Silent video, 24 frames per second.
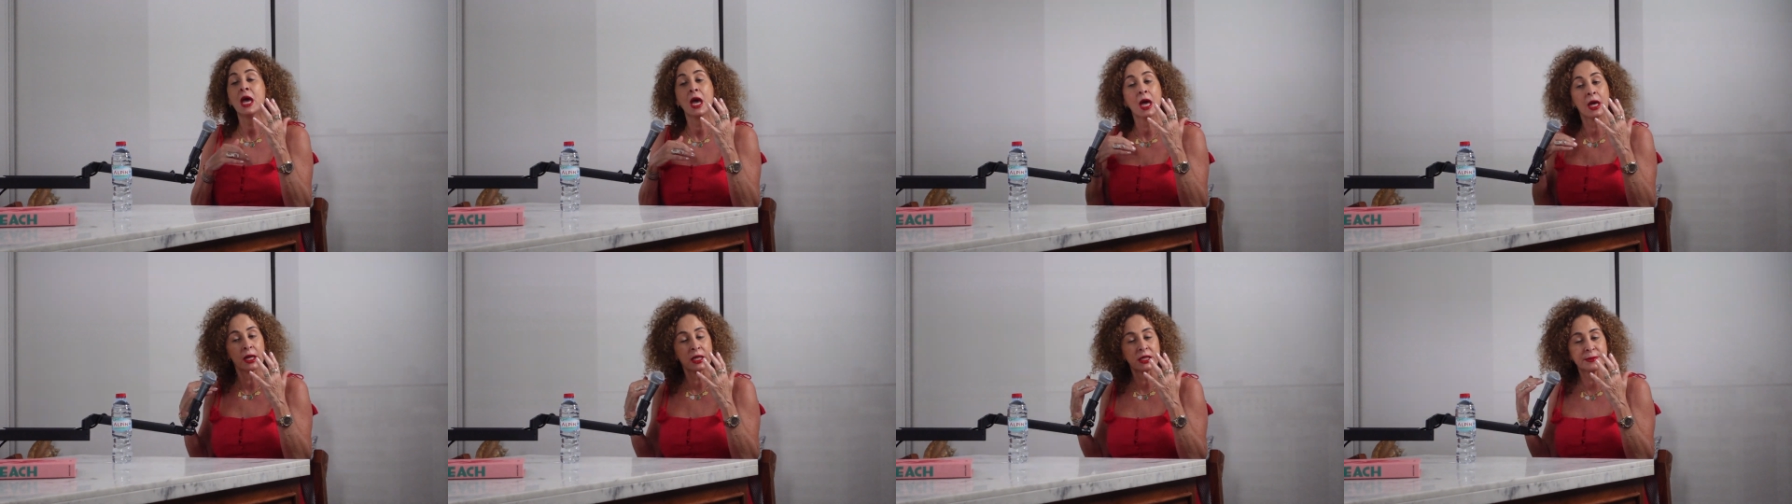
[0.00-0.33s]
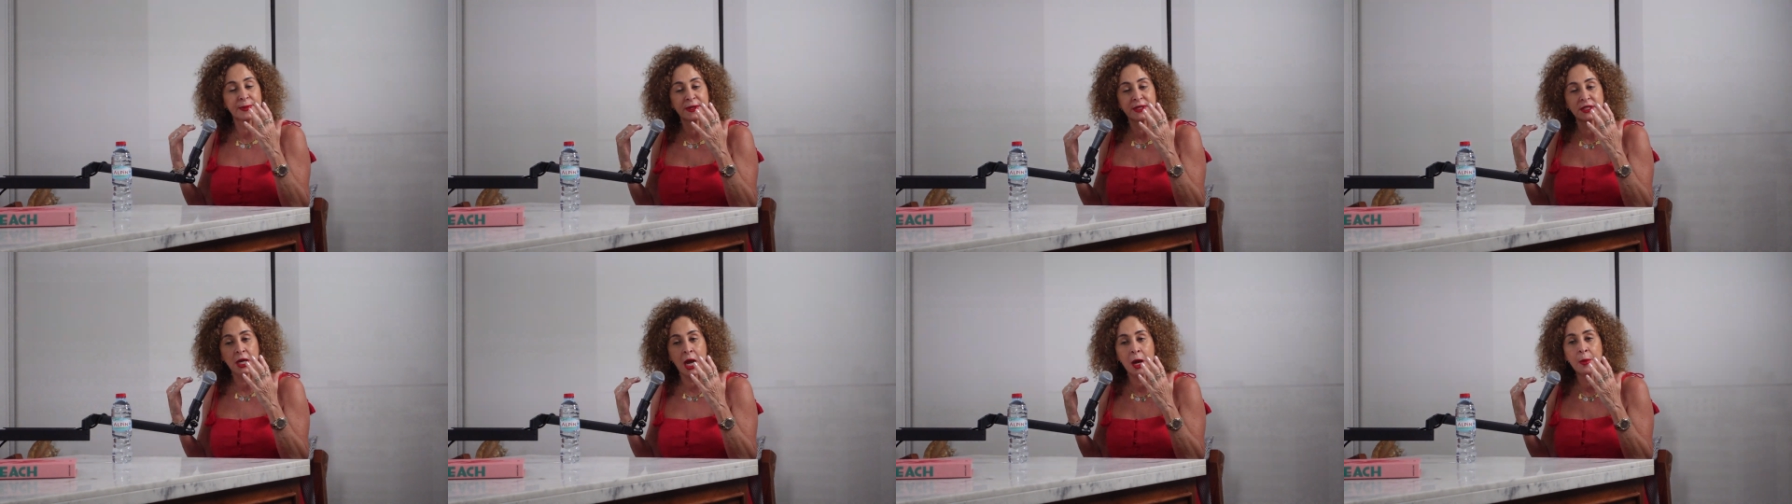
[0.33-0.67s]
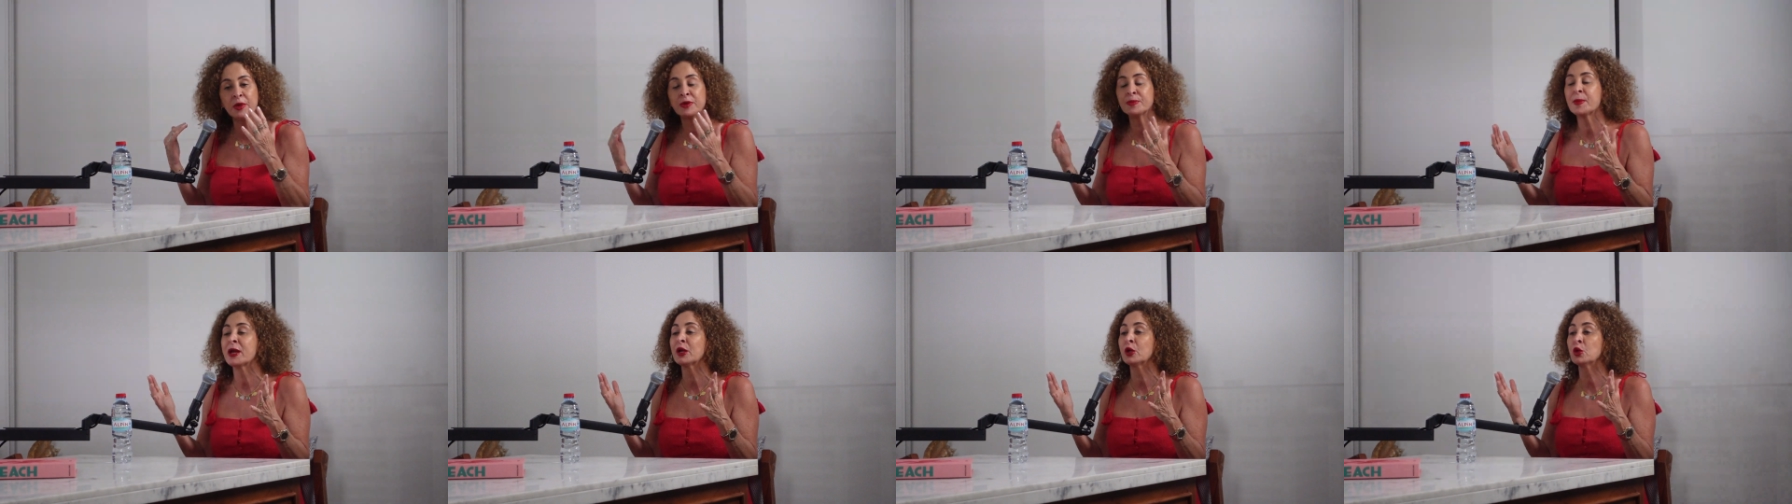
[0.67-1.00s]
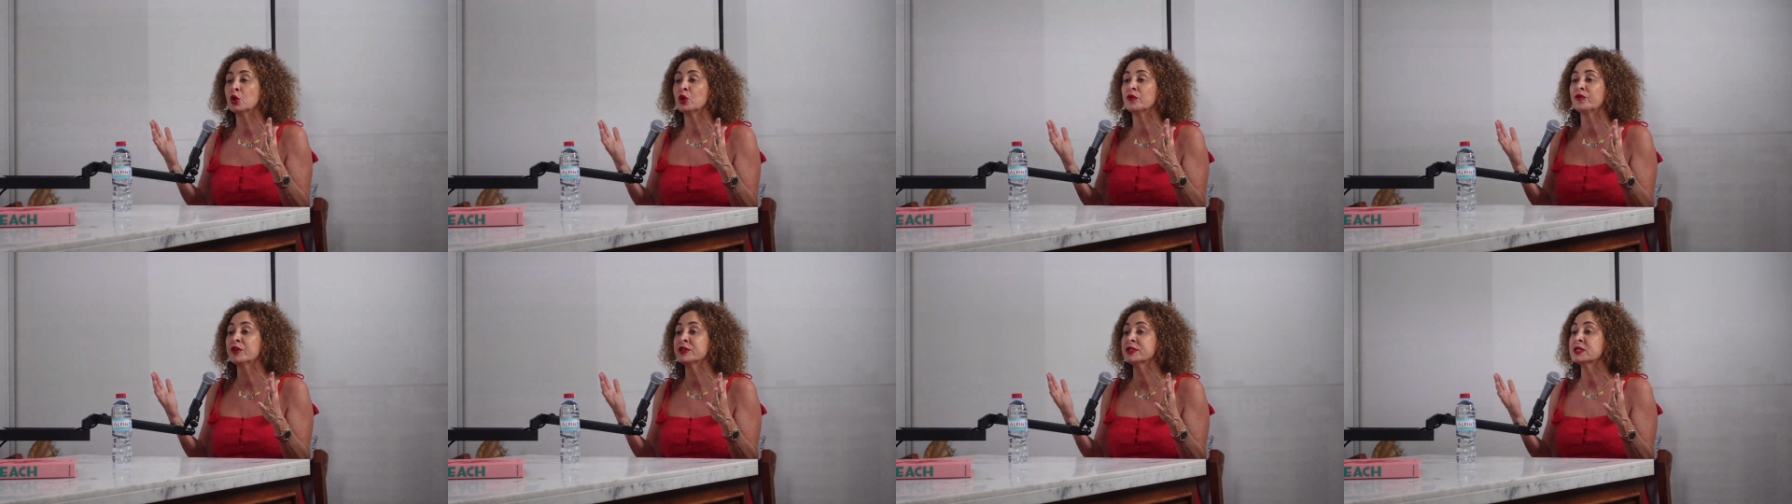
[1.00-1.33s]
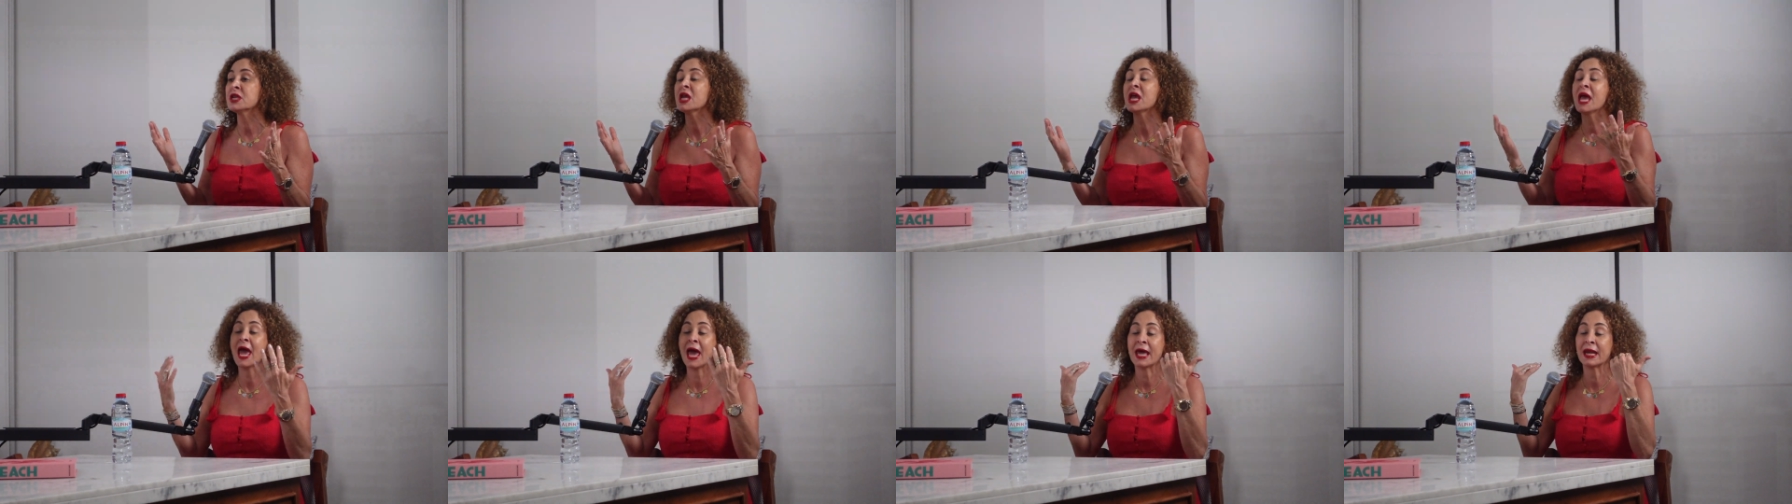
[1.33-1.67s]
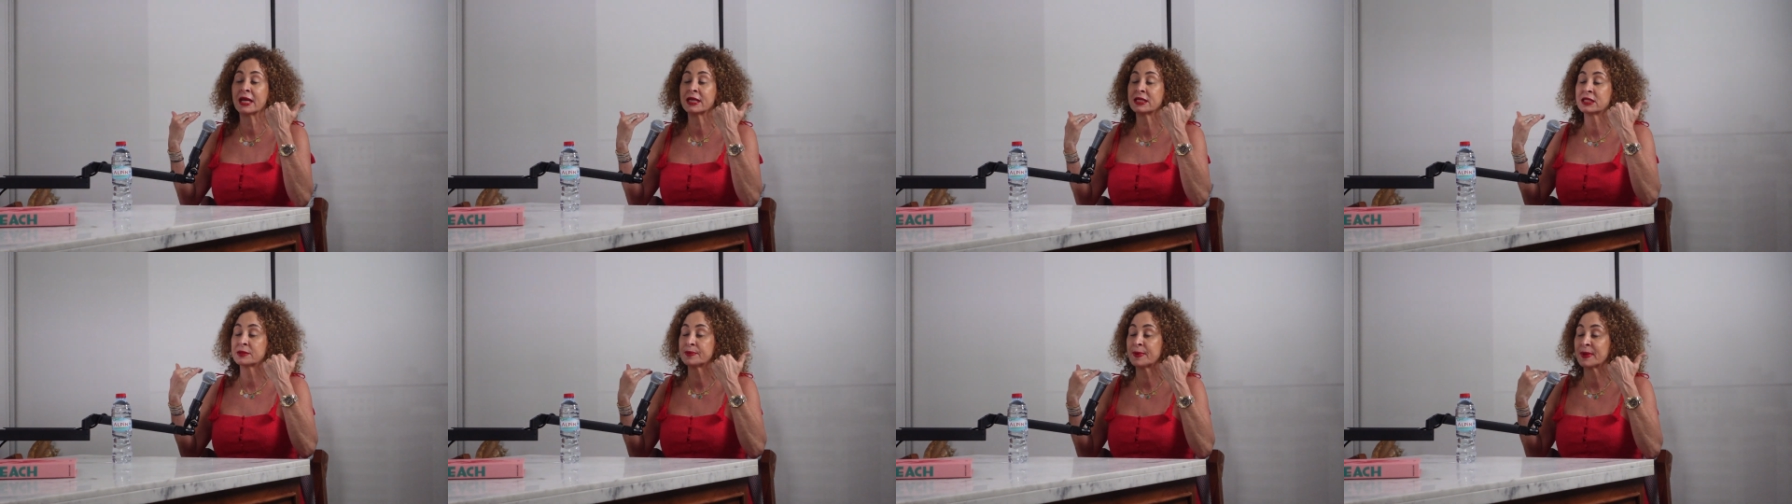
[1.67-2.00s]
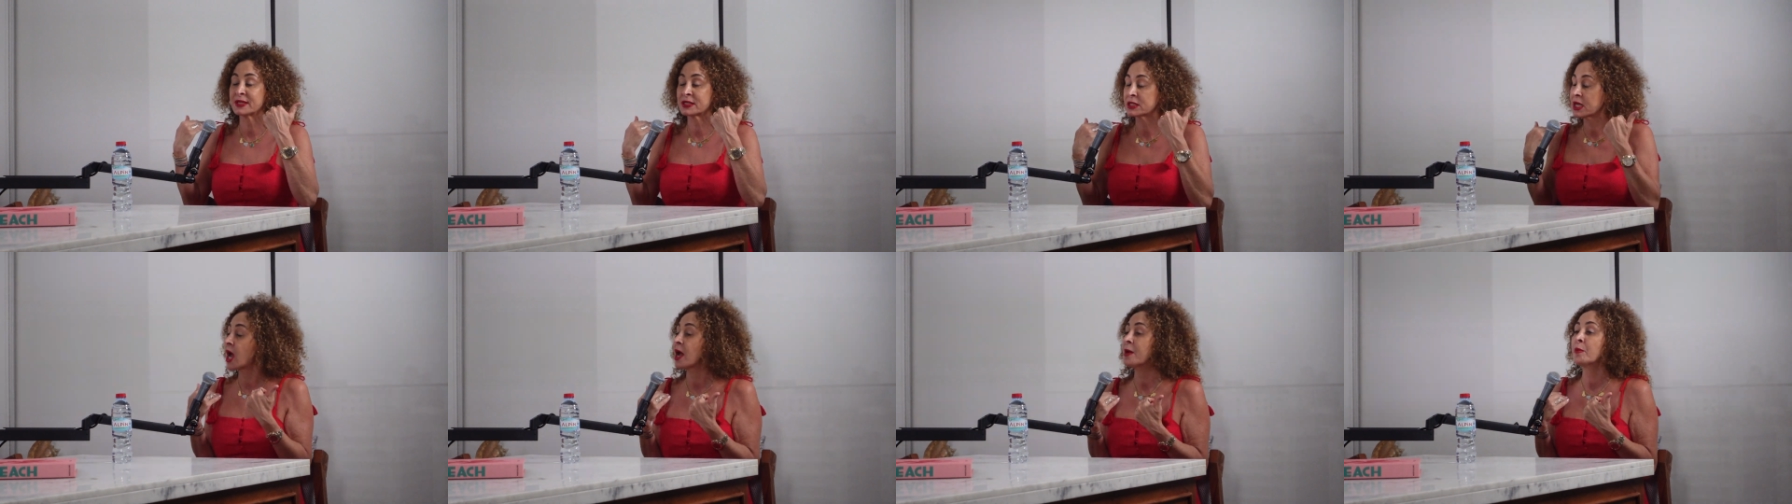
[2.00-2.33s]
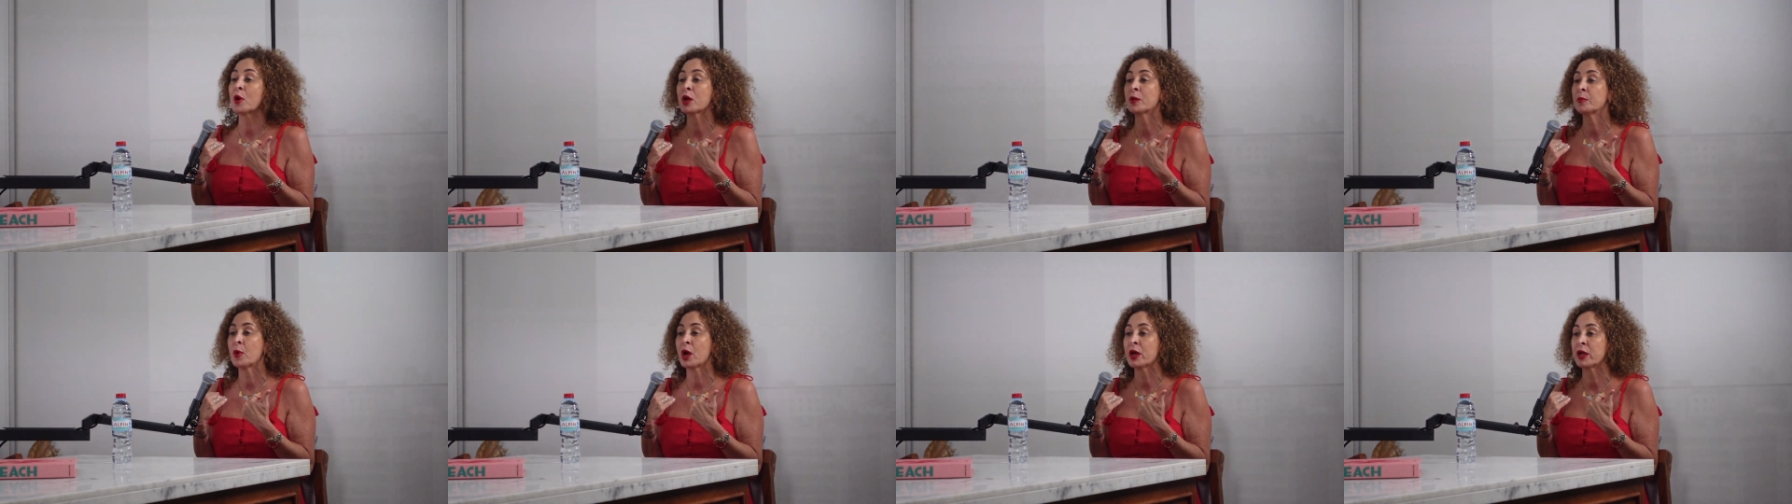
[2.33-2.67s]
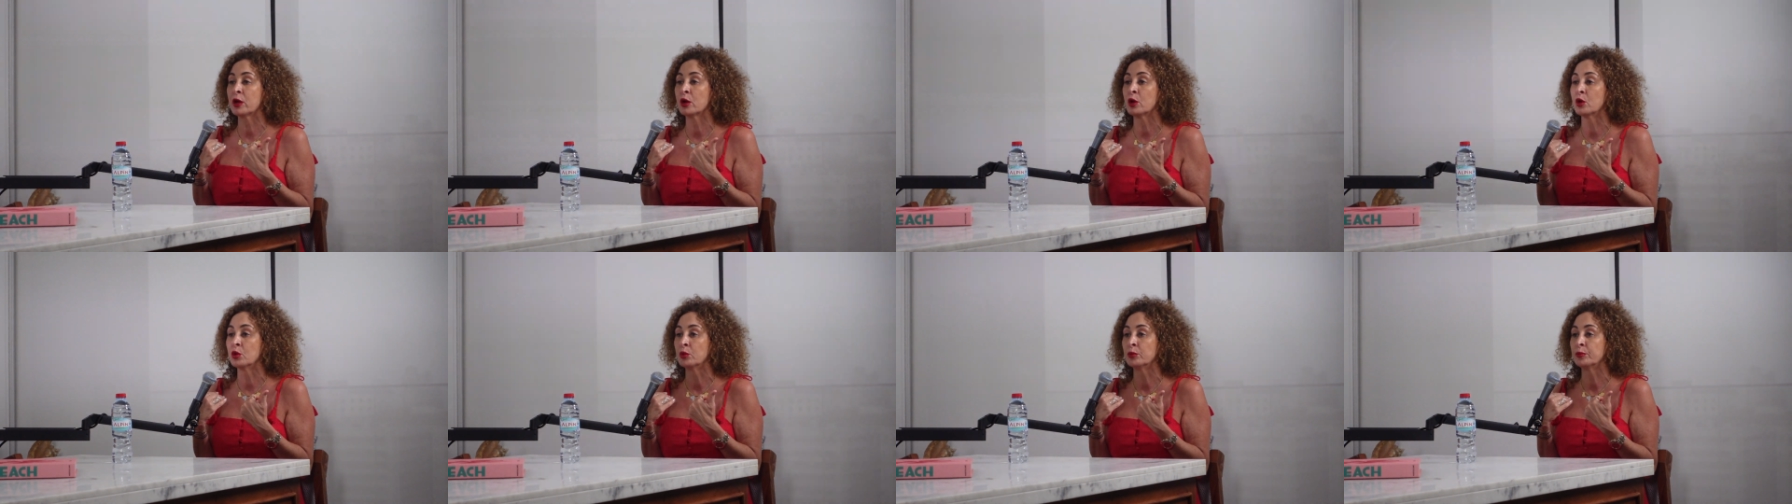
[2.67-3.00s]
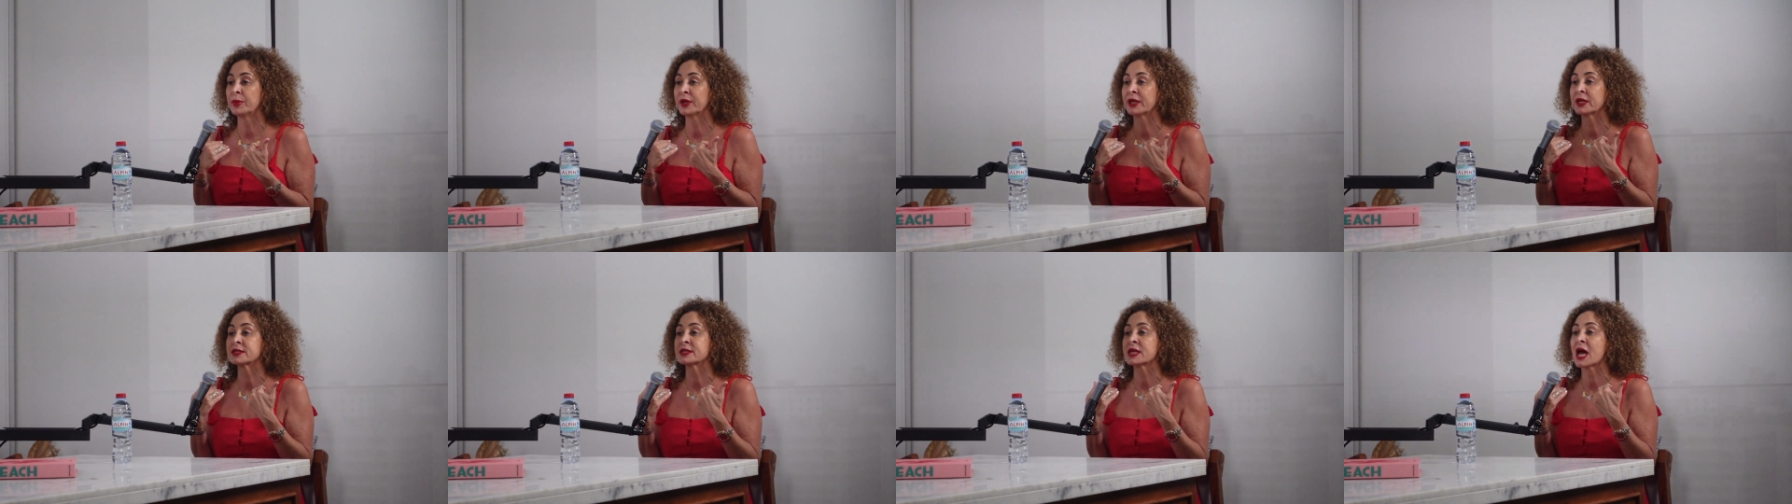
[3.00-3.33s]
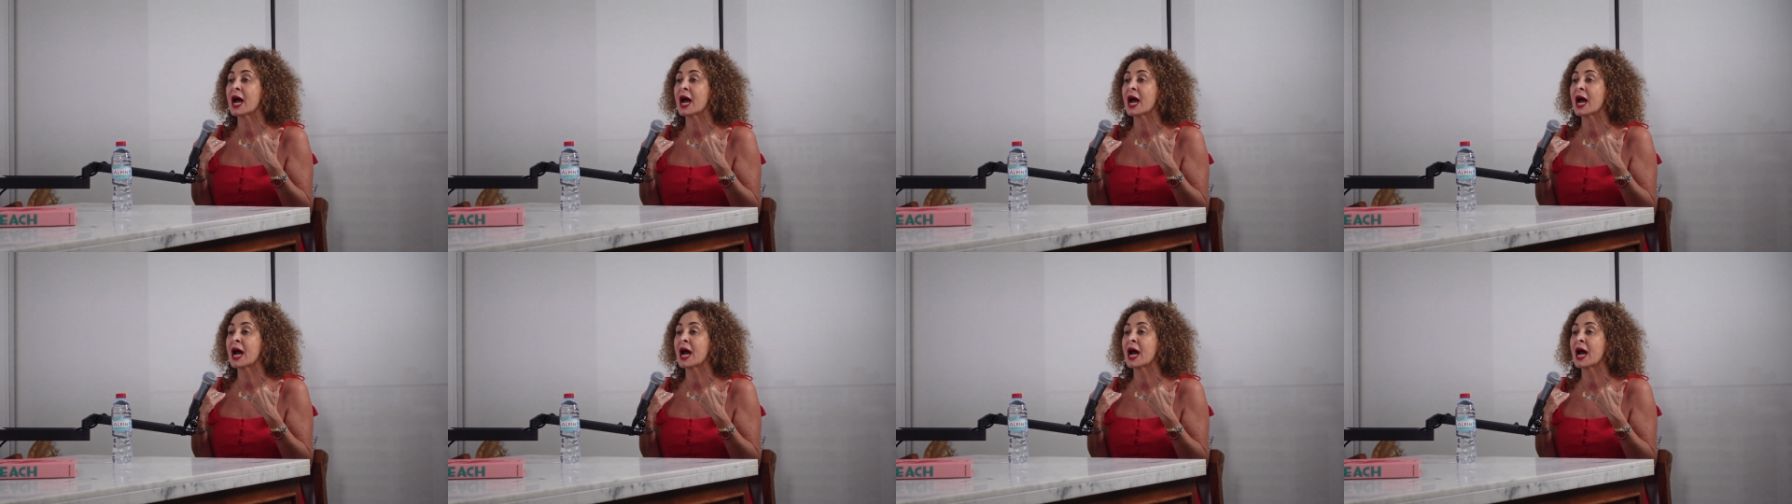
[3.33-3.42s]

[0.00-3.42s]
and I spend time with my girlfriends, and I spend time on my own because